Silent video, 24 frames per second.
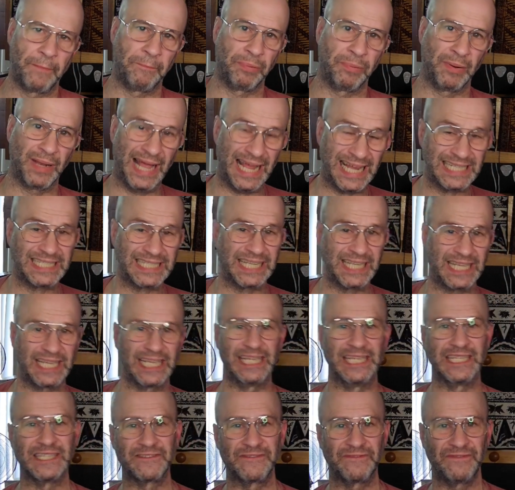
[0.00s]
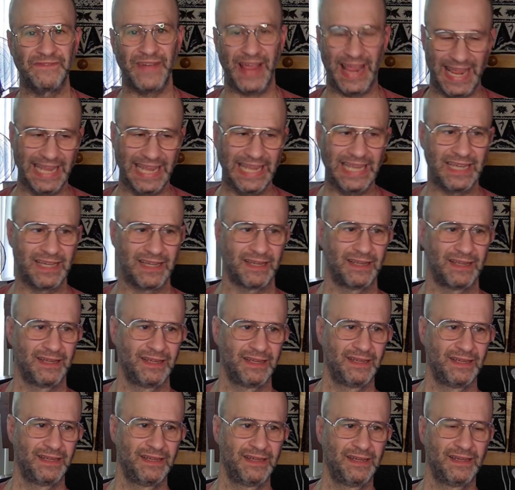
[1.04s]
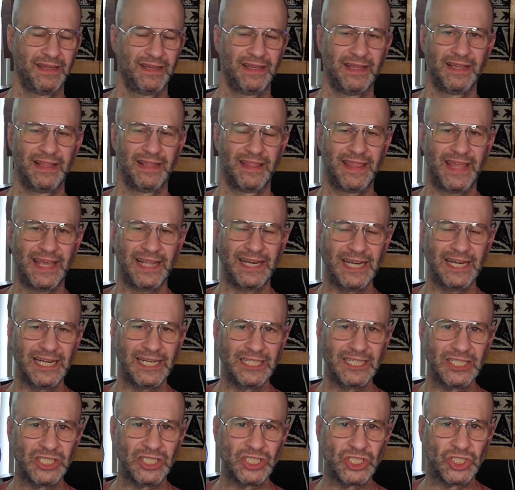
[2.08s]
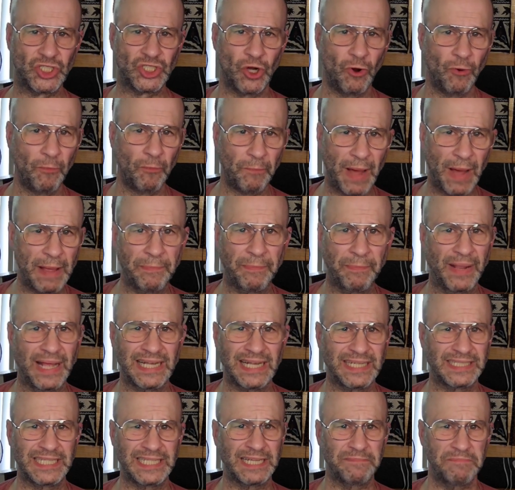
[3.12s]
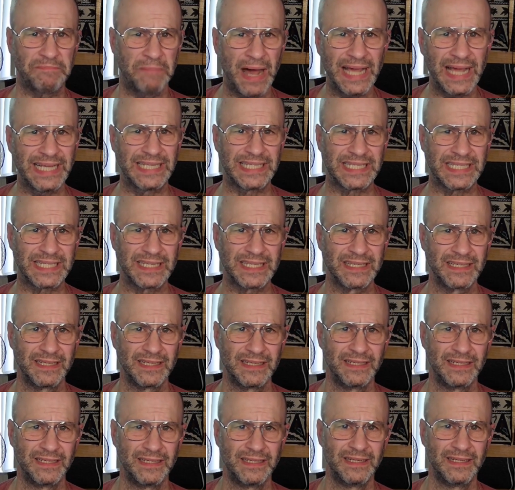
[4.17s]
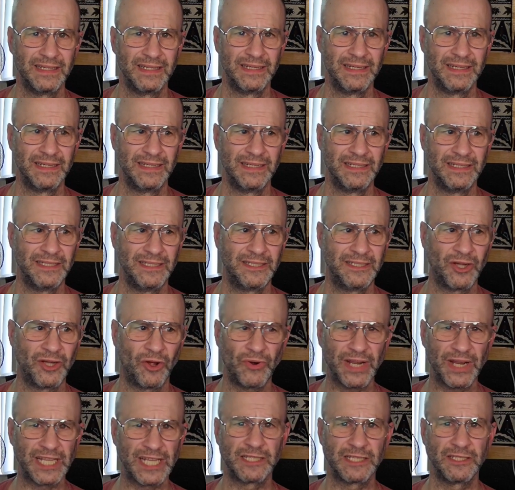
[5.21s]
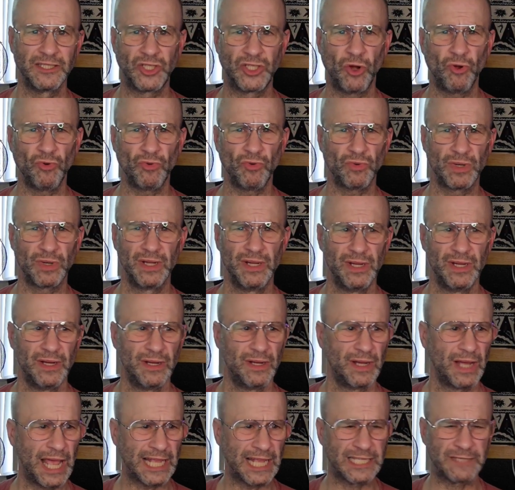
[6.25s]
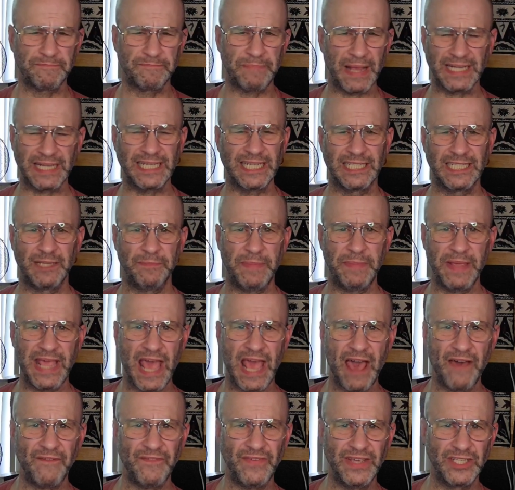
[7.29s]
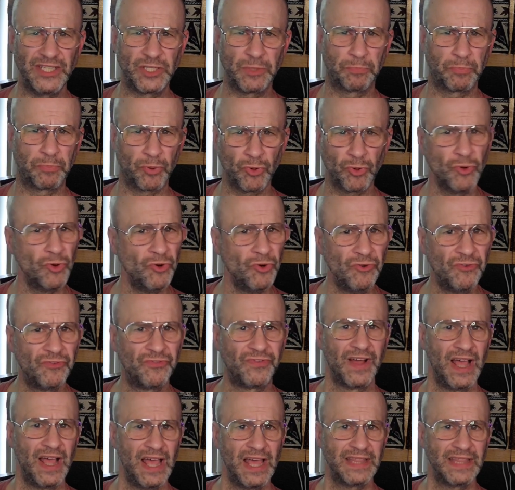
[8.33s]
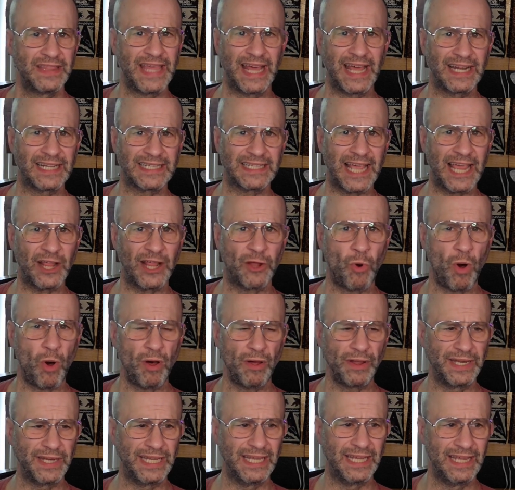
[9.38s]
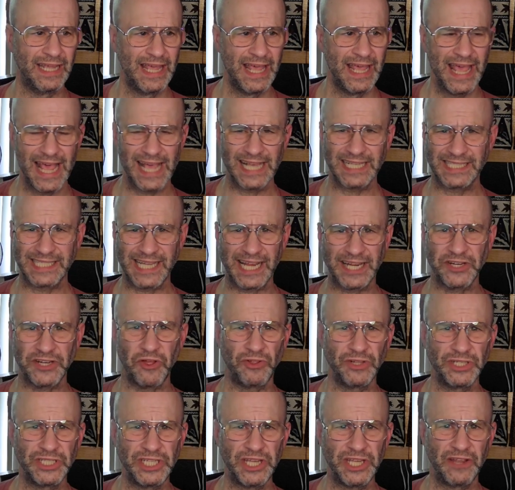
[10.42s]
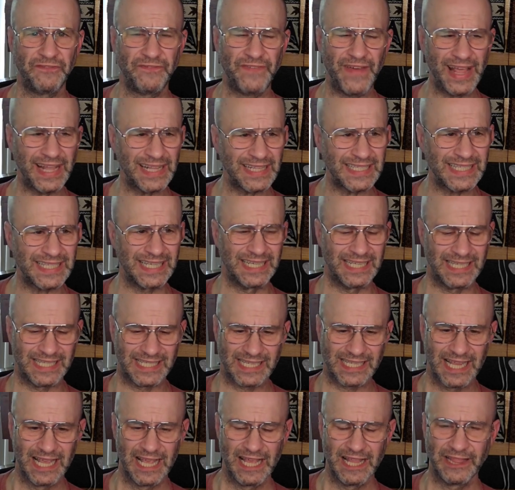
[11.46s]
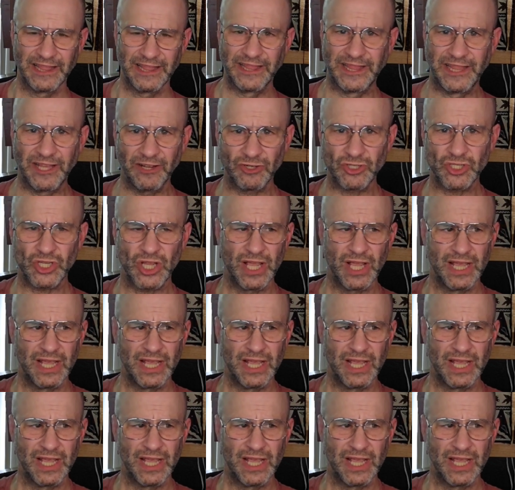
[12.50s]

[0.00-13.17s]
plastic is fake, then don't buy plastic mice. Don't expect it to be heavy to prove that it's high quality. As technology advances, there's